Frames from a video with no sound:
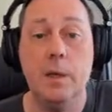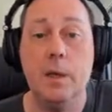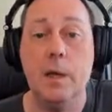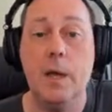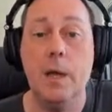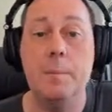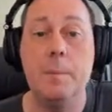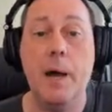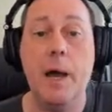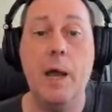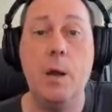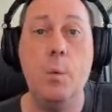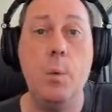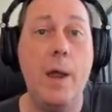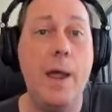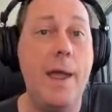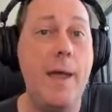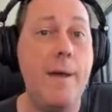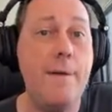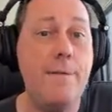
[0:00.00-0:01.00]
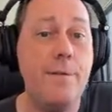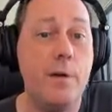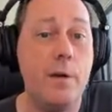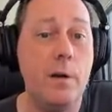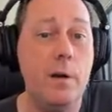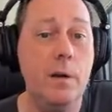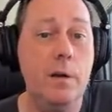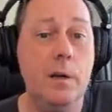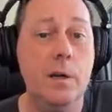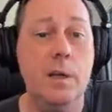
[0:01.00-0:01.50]

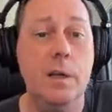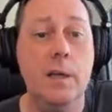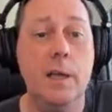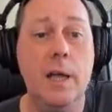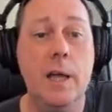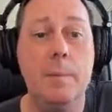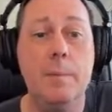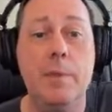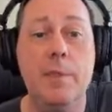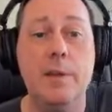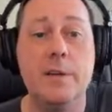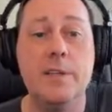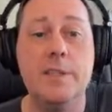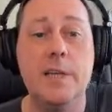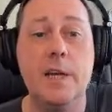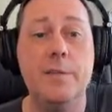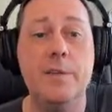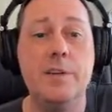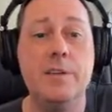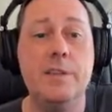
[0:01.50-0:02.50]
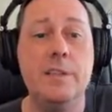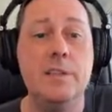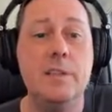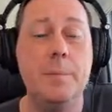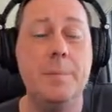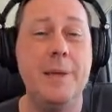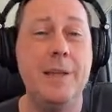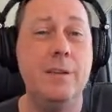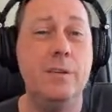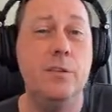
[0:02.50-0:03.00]
However, their service needs to
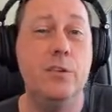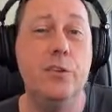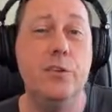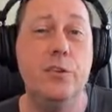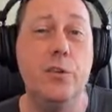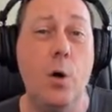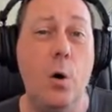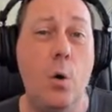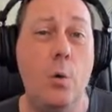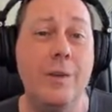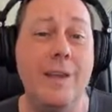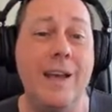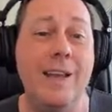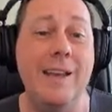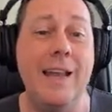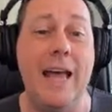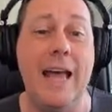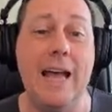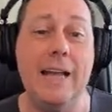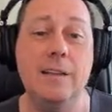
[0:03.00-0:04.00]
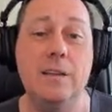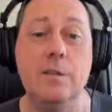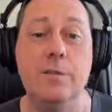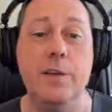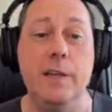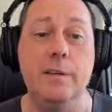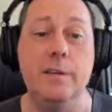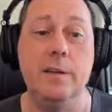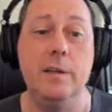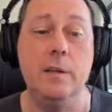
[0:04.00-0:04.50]
be installed and
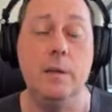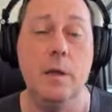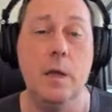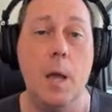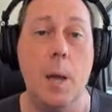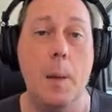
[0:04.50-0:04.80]
activated